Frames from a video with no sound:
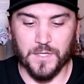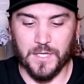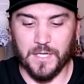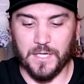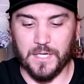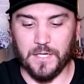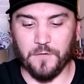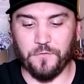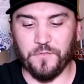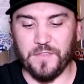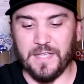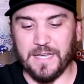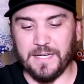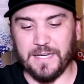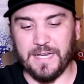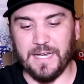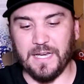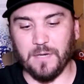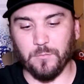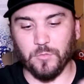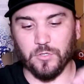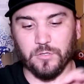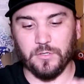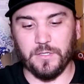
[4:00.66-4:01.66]
If that
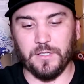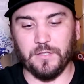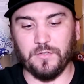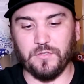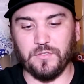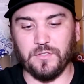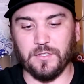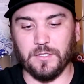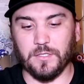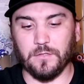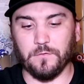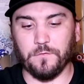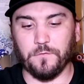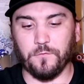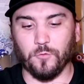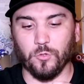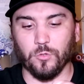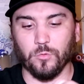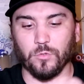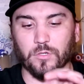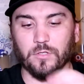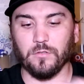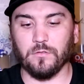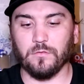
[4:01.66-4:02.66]
hammer is sitting
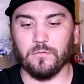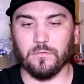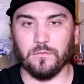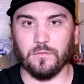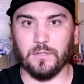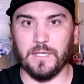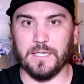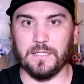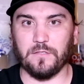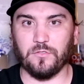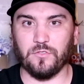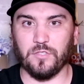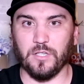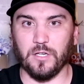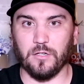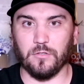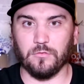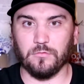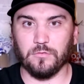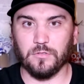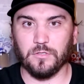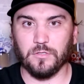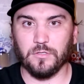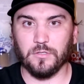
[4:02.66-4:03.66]
forward, like so,
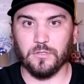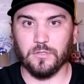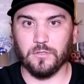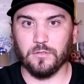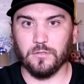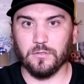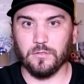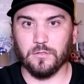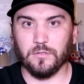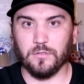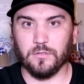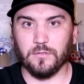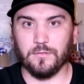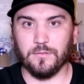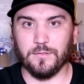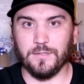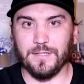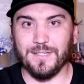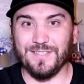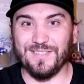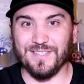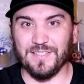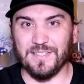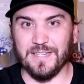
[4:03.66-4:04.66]

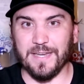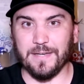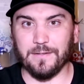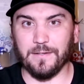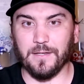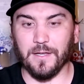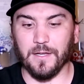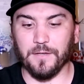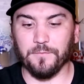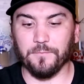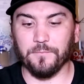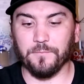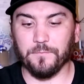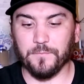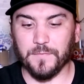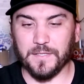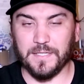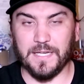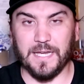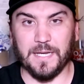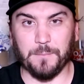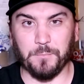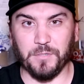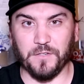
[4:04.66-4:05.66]
it's a dead gun.
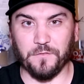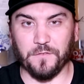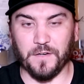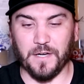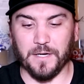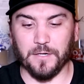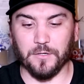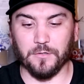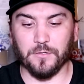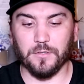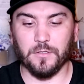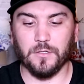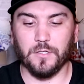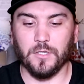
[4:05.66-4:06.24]
Can't be fired.